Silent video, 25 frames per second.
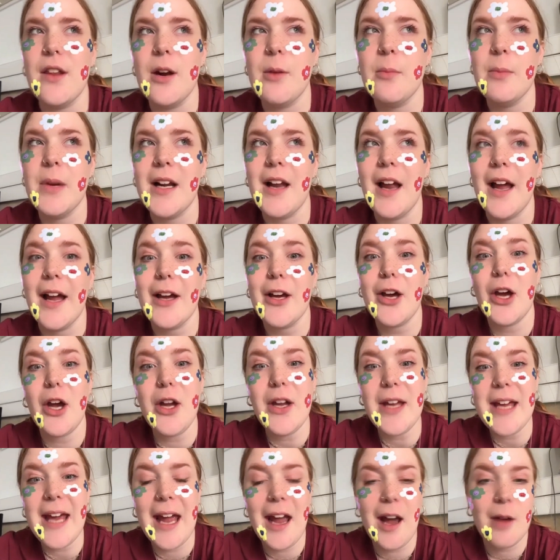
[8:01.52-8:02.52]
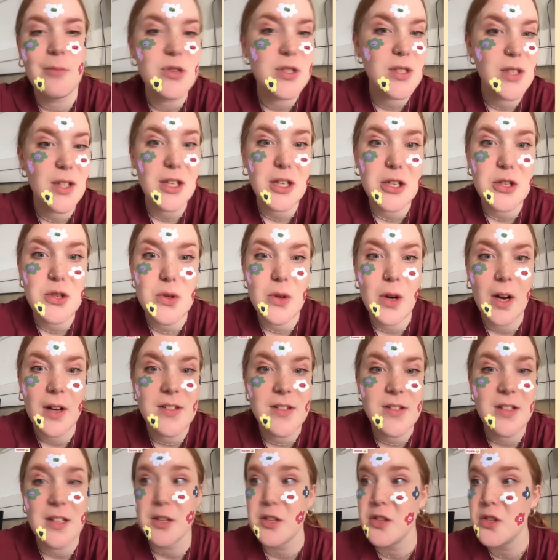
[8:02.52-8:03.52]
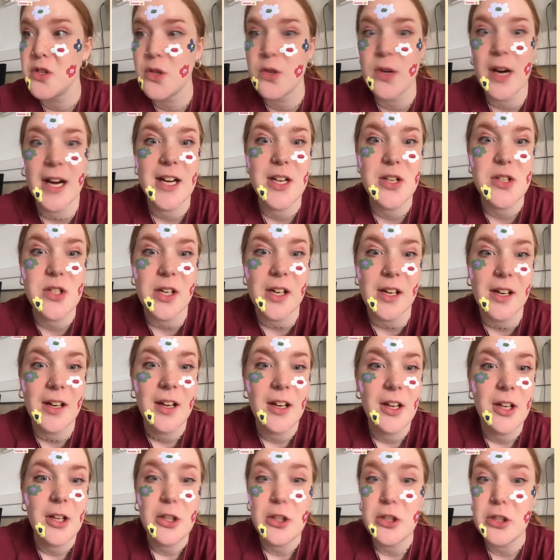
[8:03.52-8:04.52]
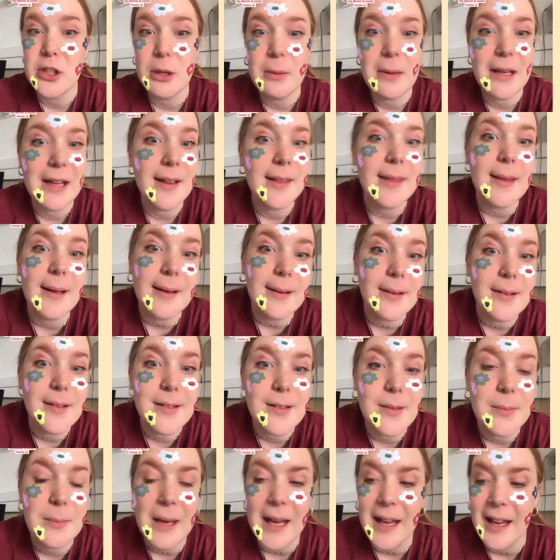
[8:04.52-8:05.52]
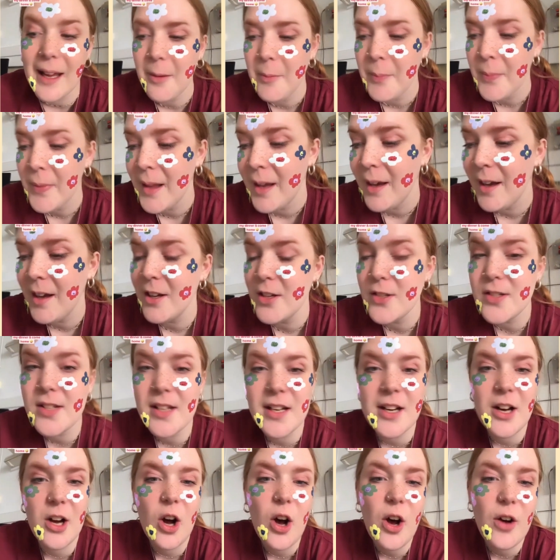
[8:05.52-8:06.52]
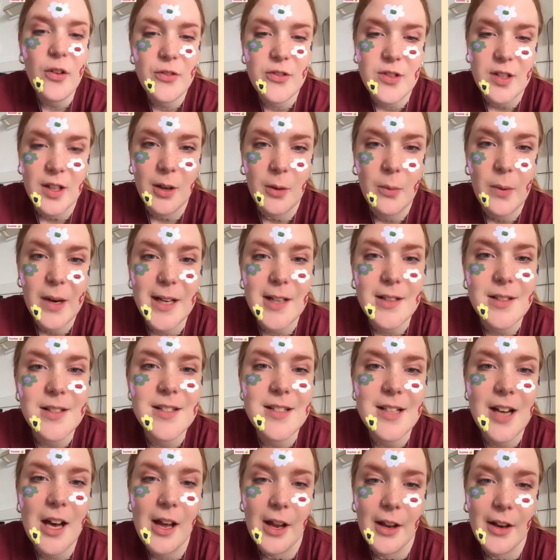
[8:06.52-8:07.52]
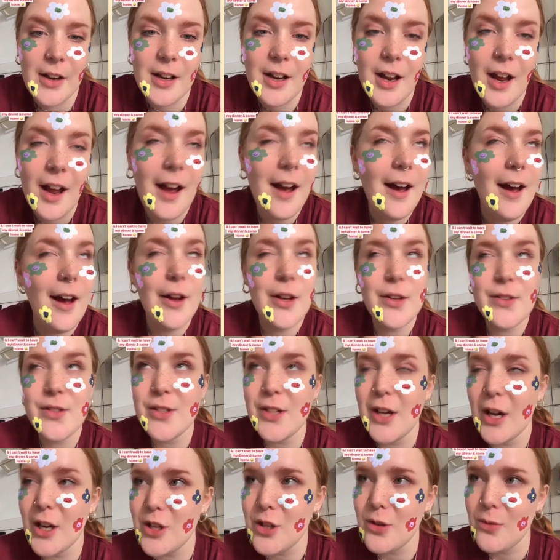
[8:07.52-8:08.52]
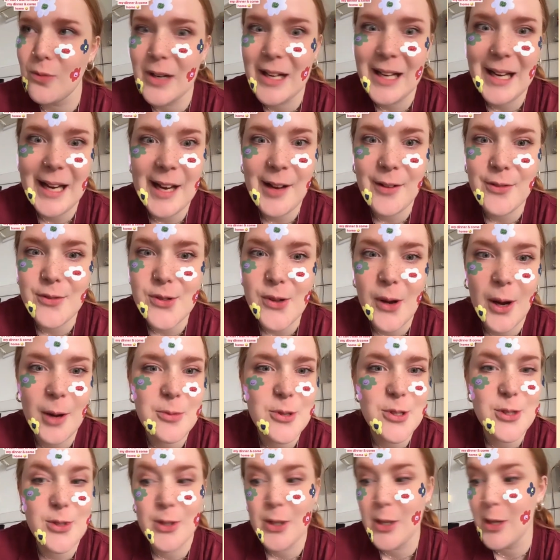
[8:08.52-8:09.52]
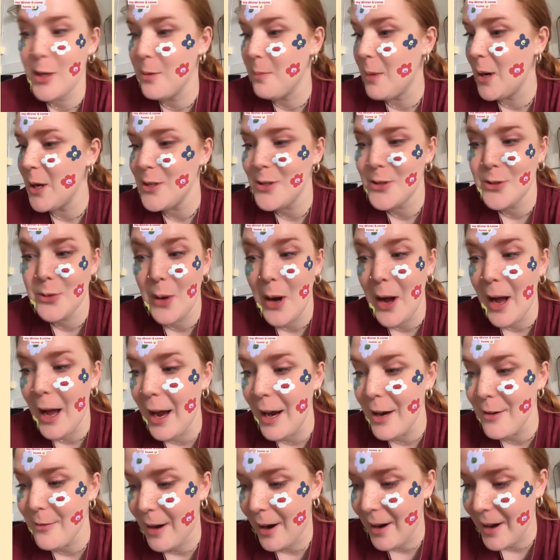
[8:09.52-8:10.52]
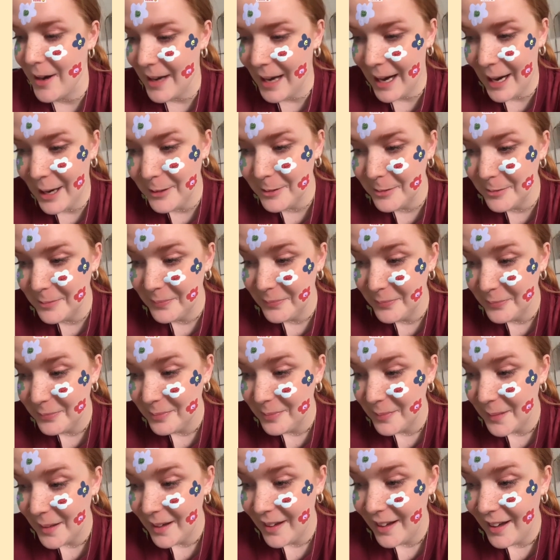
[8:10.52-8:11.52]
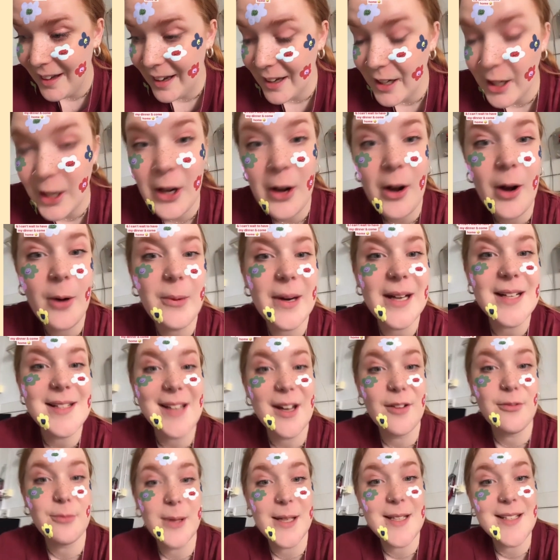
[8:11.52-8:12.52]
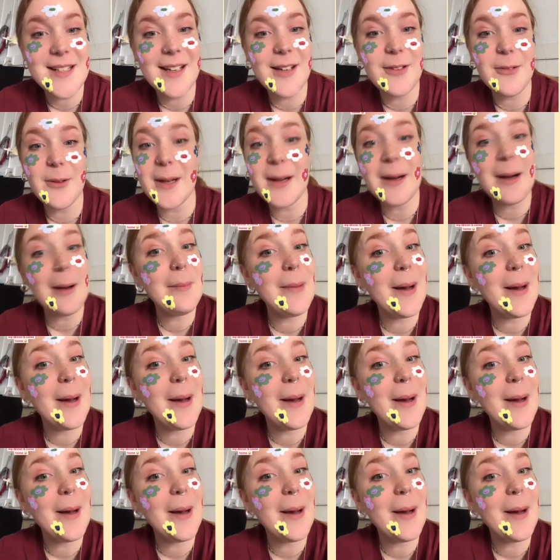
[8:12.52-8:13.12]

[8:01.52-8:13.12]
there and be like, okay, I'm just gonna trust this stranger doing things to me. So then after, when it's done, such a relief. So I'm just on an emotional high right now, and I can't wait to have my dinner and come